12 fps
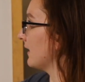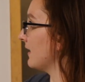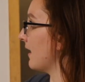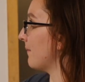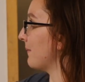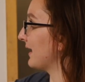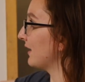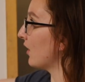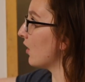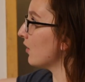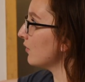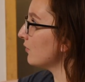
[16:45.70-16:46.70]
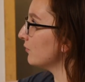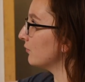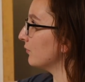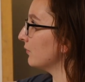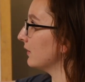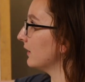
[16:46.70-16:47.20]
Now my
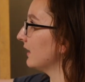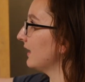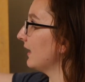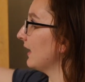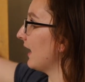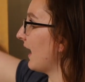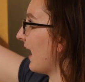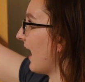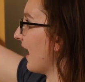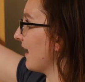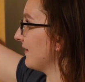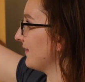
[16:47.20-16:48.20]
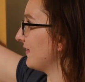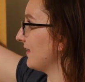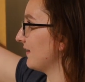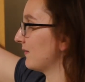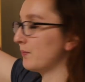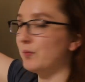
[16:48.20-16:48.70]
cone has
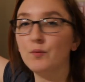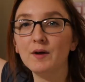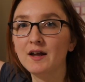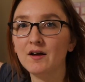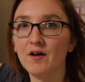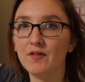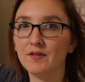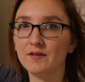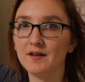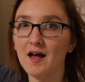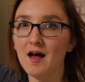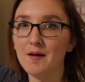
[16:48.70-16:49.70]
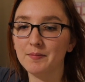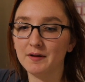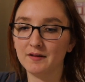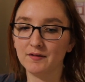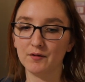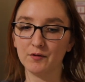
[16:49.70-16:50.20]
this point on the top,
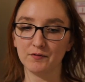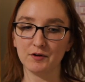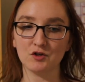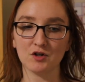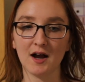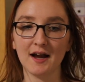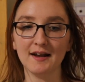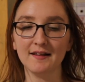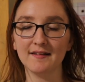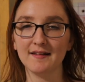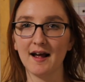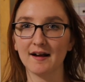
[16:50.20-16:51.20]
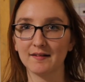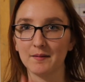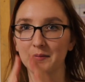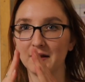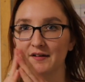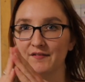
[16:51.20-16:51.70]
and so if you try and stack
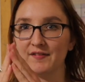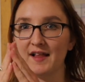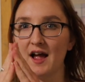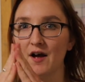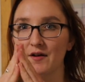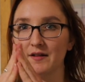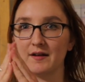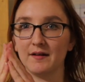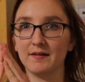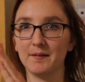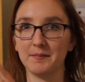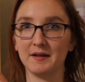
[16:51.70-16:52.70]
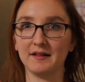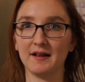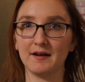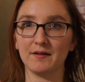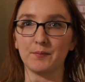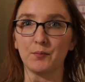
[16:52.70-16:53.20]
something flat on something
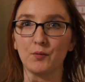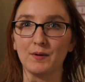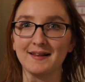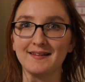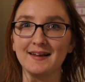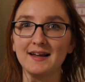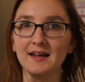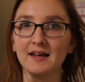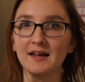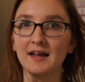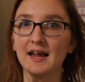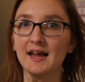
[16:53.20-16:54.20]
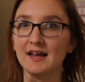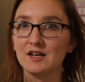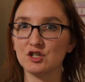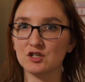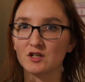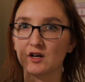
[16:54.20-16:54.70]
that is pointy,
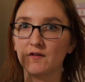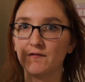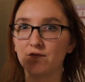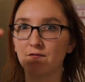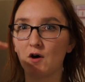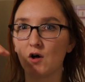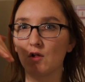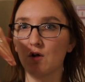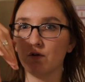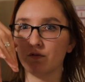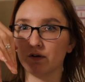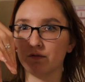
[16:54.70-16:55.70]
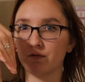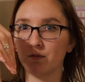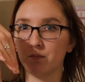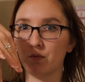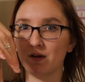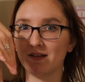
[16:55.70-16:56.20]
it's just going to fall over
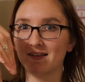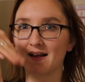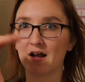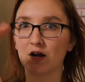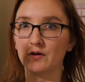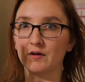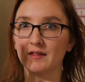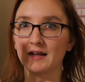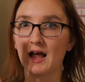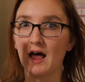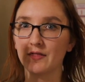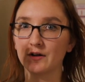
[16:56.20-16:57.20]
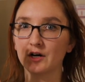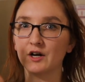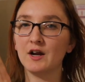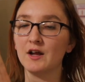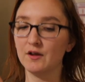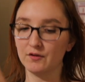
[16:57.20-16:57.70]
from one side or the other.
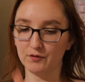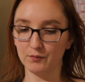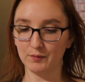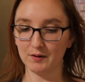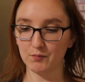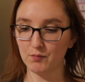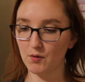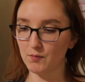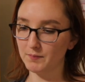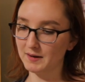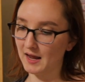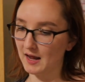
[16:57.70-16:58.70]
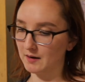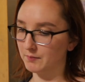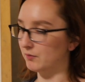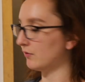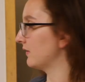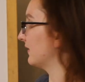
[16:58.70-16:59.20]
So we won't be
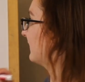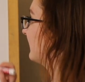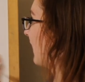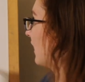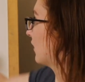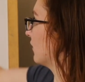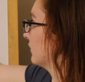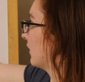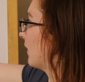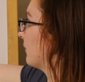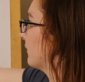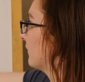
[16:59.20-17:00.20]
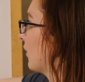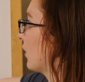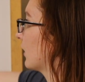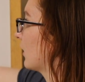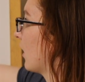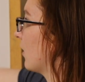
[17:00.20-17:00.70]
able to stack on top of
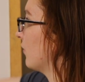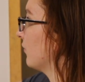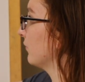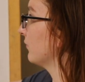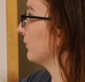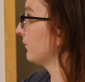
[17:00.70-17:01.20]
our cone.